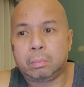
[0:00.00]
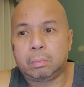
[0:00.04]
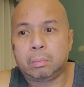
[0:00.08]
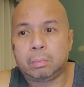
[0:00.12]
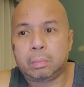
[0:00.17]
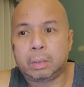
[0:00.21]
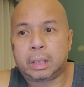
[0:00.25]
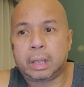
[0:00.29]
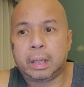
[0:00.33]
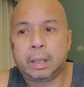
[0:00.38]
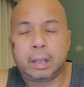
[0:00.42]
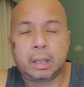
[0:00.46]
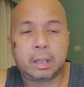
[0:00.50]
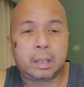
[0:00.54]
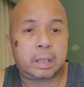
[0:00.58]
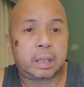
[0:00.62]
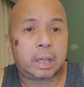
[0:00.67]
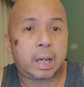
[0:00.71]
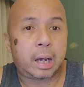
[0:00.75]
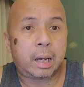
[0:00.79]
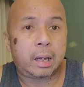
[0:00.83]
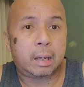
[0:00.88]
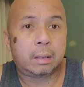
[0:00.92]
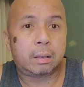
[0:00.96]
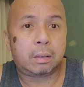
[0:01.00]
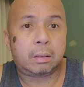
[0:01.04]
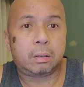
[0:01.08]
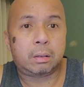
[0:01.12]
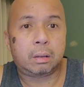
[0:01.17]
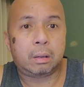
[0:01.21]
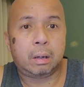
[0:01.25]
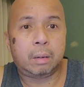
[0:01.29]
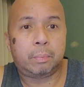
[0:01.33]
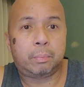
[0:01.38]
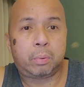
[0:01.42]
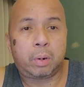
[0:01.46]
synthesized
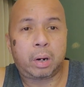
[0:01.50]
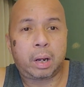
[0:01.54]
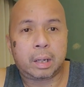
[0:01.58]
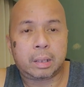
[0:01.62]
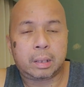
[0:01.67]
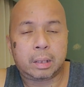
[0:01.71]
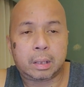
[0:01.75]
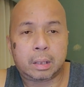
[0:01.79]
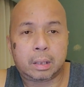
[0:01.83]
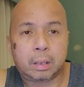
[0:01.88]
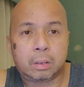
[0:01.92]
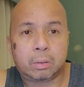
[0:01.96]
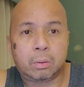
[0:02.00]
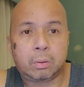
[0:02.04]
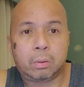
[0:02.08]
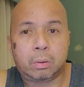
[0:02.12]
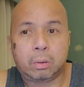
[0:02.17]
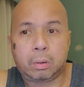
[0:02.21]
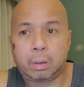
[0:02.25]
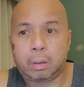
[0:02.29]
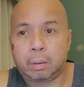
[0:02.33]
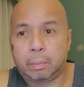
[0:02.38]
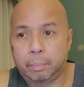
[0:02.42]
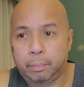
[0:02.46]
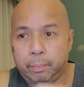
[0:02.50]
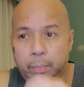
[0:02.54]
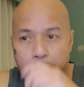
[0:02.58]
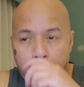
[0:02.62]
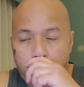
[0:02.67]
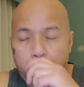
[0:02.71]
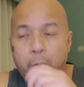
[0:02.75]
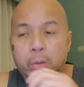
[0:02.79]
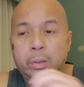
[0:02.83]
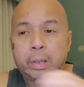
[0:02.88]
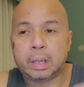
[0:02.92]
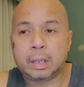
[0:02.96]
process, or the
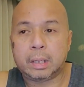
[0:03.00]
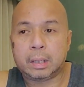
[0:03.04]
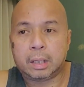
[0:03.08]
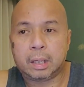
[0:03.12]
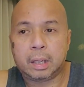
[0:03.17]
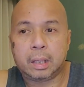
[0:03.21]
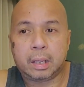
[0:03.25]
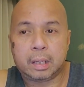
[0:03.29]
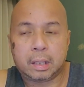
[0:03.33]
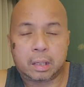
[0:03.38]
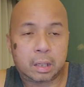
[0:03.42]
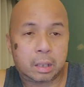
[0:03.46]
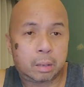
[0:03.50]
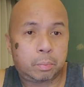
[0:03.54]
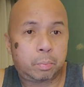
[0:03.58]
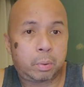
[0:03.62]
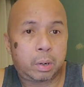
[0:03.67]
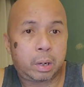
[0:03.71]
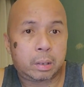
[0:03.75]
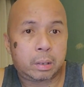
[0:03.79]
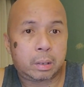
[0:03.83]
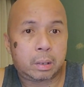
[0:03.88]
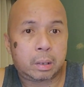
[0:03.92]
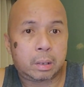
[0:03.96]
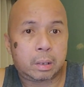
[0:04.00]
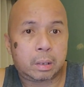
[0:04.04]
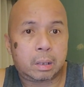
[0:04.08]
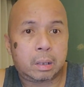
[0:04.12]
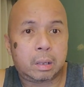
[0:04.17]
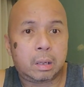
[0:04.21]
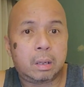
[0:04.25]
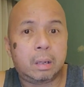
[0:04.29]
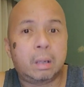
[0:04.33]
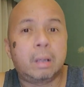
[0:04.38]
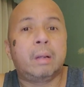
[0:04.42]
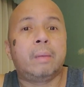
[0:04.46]
protein synthesis process,
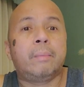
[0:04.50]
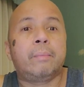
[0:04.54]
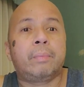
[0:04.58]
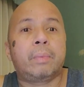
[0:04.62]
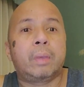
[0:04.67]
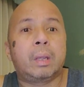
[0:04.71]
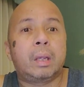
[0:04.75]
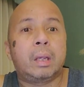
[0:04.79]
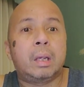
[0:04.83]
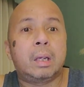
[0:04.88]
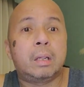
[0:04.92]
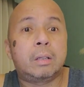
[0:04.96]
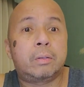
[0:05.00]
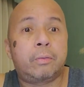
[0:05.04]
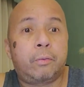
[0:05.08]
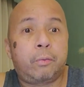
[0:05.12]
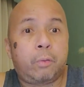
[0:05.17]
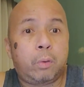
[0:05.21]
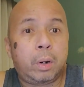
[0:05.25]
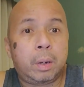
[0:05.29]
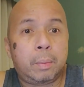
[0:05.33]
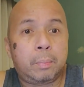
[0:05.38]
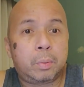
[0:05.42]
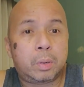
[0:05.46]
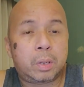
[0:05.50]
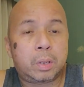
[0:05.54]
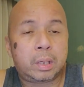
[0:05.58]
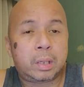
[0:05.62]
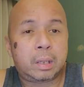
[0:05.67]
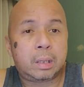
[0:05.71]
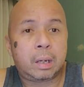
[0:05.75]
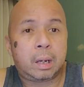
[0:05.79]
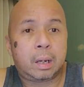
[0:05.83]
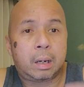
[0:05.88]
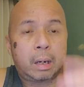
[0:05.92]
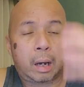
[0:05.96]
is
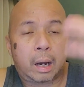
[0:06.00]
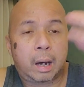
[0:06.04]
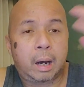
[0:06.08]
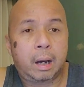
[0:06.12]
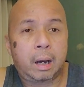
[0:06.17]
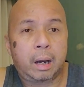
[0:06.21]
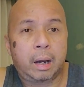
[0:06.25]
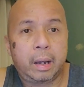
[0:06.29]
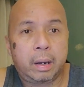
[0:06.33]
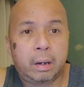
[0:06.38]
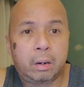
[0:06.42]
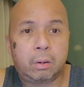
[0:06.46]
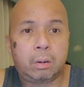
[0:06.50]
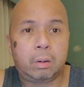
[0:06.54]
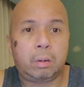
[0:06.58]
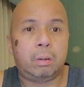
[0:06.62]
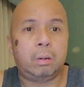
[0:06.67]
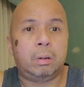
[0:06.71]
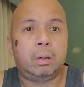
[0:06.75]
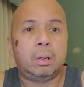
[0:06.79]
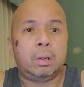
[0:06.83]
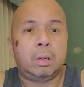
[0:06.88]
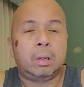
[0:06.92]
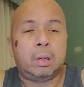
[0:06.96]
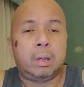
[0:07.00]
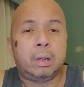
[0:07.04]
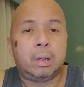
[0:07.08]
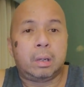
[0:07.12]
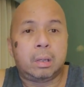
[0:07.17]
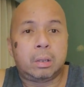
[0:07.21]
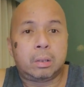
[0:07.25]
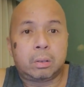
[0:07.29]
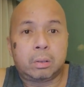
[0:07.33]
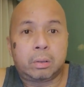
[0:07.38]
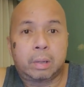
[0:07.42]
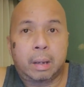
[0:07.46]
40% higher.
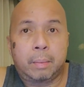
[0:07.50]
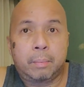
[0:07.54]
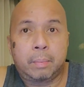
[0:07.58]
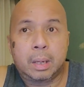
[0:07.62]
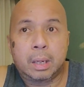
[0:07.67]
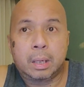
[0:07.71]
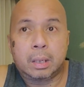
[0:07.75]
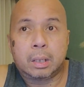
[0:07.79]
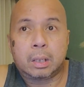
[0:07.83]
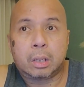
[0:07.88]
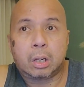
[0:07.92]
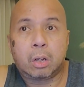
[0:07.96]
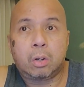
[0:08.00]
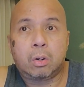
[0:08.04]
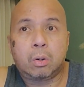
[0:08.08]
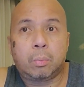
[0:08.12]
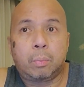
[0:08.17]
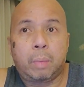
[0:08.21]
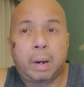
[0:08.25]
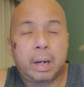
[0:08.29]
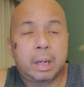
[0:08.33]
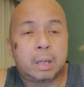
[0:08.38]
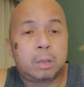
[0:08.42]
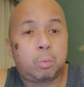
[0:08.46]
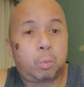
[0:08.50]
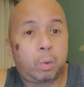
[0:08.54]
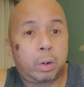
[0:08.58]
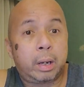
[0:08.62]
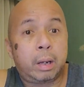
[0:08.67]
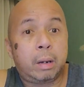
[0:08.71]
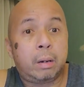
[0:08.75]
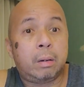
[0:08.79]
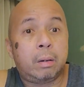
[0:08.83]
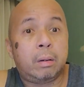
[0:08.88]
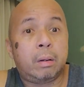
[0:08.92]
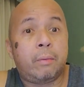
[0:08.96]
So that means your body's
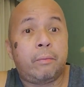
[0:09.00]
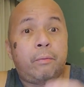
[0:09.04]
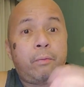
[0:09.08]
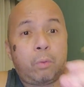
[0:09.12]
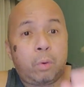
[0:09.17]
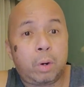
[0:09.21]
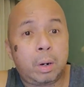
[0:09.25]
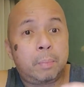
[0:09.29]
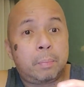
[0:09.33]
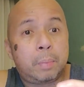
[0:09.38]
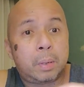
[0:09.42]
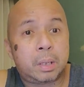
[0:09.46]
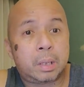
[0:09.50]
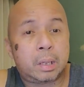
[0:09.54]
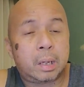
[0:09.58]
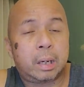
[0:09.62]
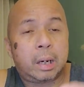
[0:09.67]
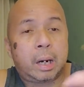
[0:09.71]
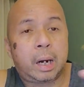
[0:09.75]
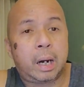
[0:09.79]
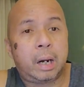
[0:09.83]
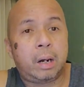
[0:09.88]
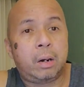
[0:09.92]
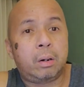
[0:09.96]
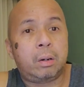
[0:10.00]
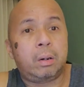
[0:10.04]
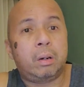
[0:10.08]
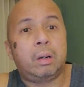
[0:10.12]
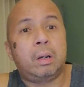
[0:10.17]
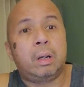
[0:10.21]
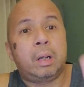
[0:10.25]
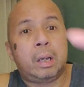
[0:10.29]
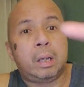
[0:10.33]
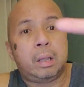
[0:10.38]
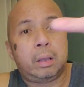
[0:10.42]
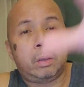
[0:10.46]
working 40% higher
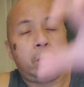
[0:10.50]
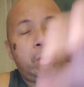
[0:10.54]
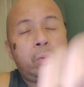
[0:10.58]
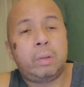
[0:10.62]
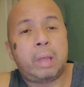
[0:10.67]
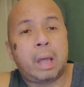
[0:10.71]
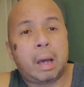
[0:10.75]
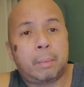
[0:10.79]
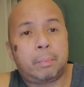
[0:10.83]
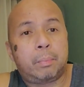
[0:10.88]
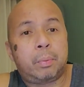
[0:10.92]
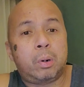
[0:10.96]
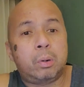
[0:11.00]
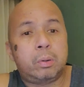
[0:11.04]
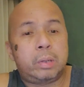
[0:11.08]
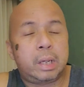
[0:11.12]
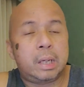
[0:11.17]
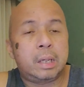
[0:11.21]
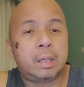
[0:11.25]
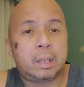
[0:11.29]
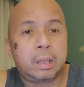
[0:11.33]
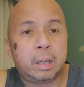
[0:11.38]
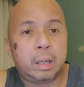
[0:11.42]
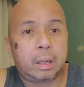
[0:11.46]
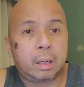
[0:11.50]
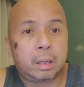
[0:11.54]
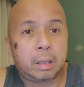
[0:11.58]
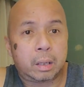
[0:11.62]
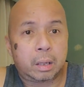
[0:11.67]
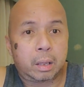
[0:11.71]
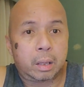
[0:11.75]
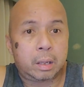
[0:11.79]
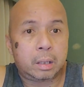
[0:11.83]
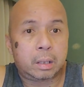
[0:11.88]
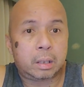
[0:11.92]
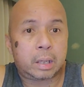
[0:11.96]
through that protein
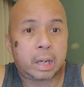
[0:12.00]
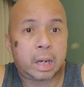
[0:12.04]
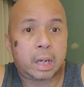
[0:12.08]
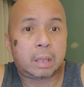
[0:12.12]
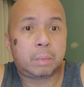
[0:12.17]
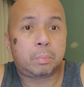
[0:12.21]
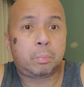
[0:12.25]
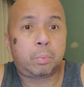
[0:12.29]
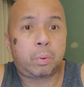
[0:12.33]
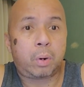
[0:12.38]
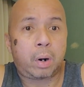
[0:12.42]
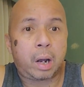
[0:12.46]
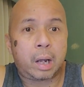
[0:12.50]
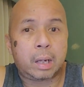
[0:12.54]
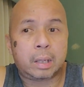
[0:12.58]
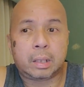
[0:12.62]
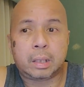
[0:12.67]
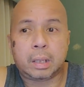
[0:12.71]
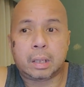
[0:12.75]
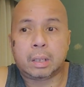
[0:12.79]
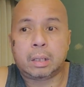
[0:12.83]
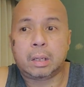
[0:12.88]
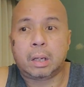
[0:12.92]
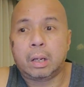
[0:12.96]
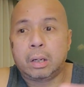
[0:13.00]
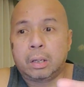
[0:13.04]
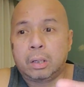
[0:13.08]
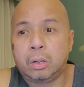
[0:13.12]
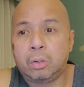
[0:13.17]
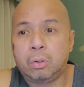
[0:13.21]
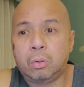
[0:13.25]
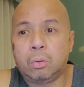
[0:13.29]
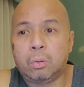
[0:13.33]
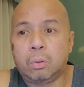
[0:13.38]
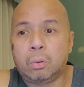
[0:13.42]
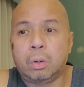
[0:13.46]
synthesized process
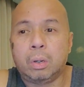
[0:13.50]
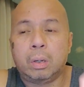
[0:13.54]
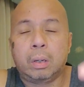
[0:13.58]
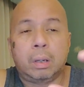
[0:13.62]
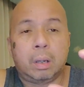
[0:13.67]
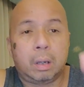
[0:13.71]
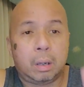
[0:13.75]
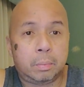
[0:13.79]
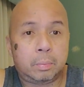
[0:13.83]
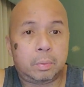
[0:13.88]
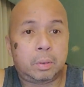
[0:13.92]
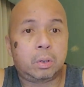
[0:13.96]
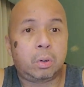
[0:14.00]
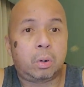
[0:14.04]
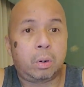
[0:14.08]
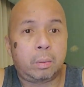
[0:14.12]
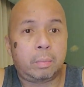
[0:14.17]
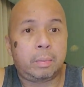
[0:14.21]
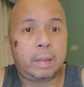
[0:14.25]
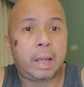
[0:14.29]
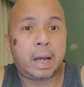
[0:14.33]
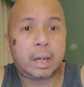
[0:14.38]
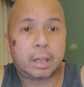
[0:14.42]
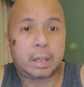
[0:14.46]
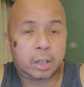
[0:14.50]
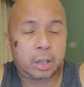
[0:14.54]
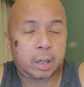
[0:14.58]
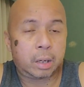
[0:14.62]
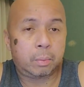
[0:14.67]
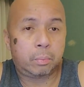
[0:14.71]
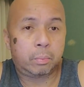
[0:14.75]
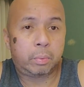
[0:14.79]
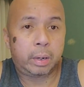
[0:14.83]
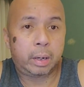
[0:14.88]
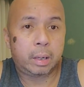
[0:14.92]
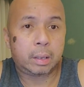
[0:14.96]
to absorb that
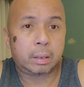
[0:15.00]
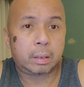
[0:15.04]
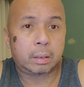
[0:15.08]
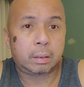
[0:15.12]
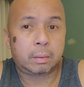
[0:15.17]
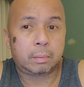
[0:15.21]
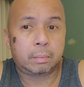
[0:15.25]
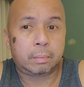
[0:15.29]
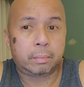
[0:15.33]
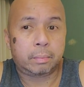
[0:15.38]
chicken breast